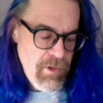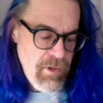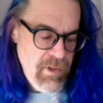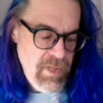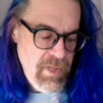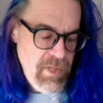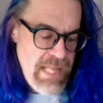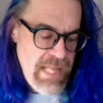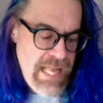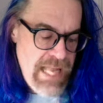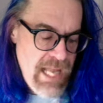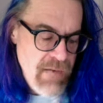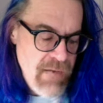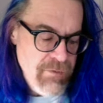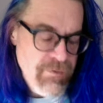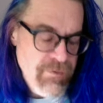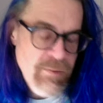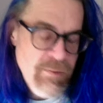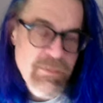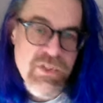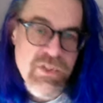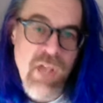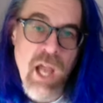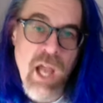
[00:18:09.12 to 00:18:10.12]
And from
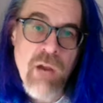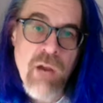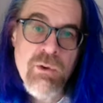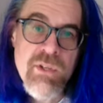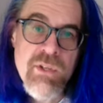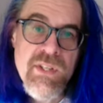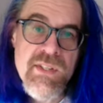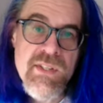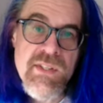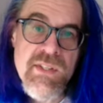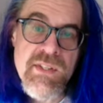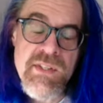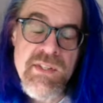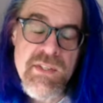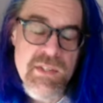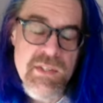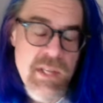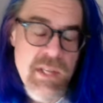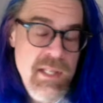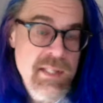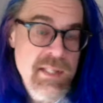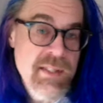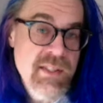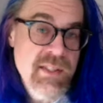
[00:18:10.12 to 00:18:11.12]
Socrates'
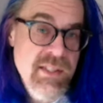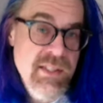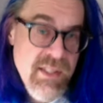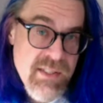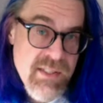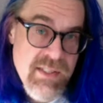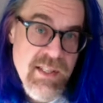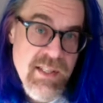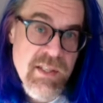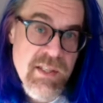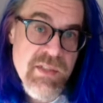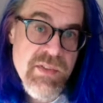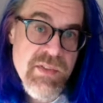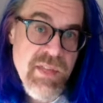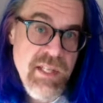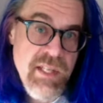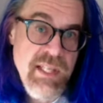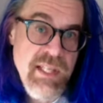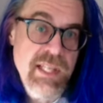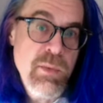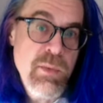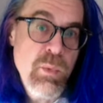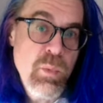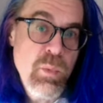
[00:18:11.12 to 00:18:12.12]
insistence that
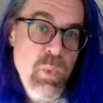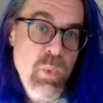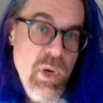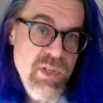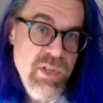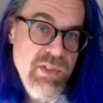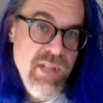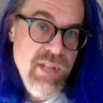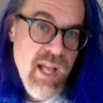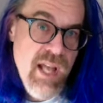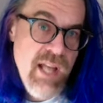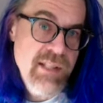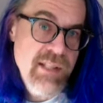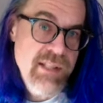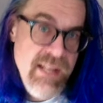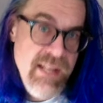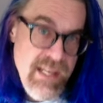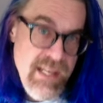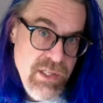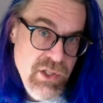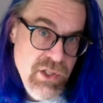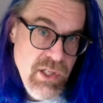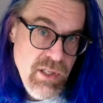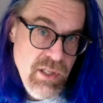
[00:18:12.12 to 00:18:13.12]
he was not
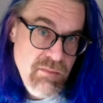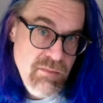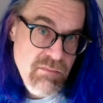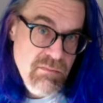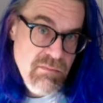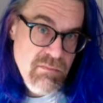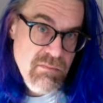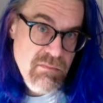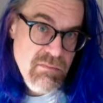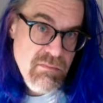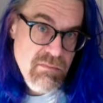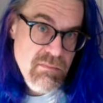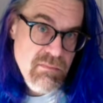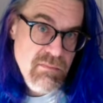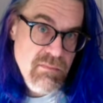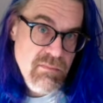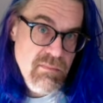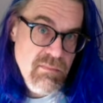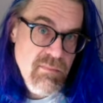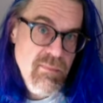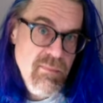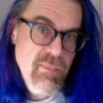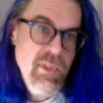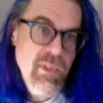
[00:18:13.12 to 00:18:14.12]
teaching,
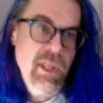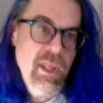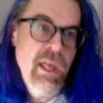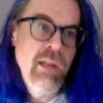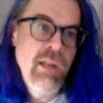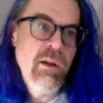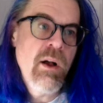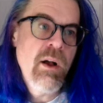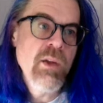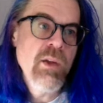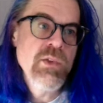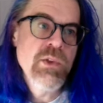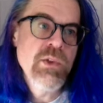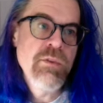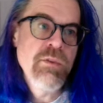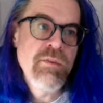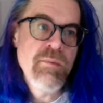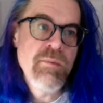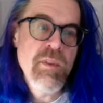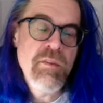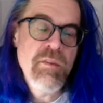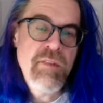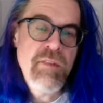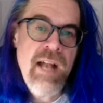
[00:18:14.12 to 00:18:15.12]
and also from
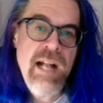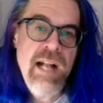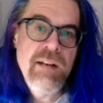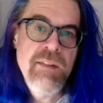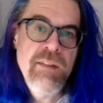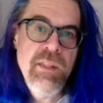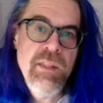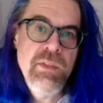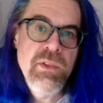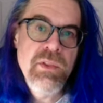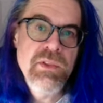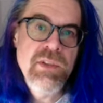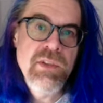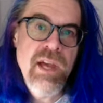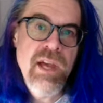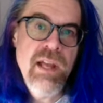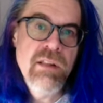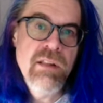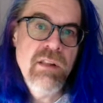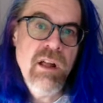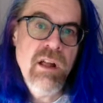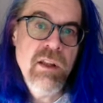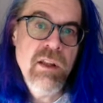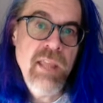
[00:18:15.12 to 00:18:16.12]
the fact that the
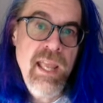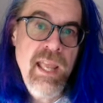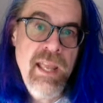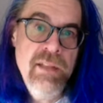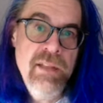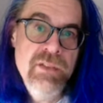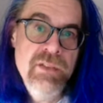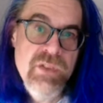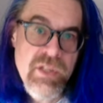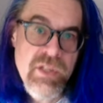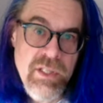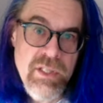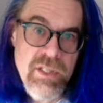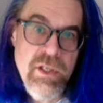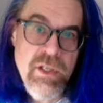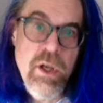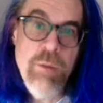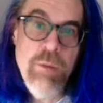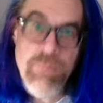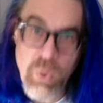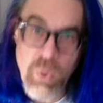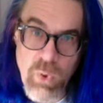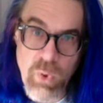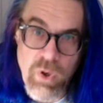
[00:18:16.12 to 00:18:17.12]
dialogue ends in
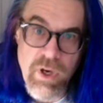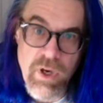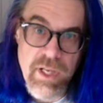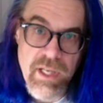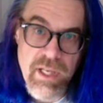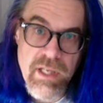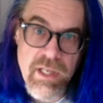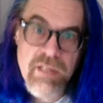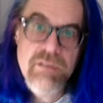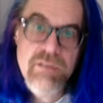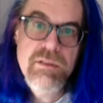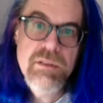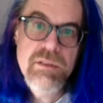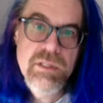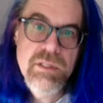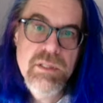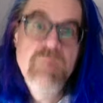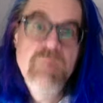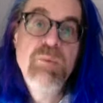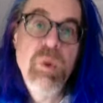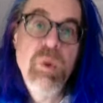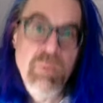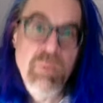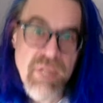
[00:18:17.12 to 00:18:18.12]
aporia,
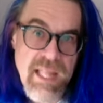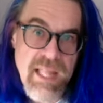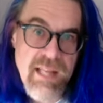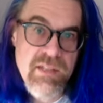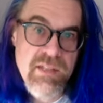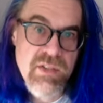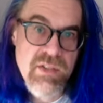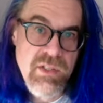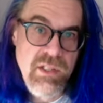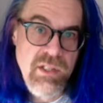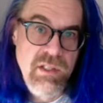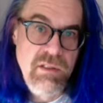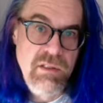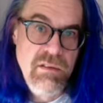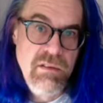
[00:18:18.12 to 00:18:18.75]
perplexity.